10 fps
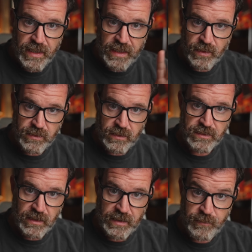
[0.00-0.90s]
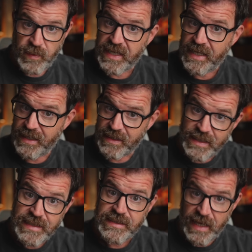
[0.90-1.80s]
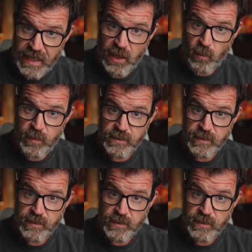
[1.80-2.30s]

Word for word: hearing looks like, but it can at least help.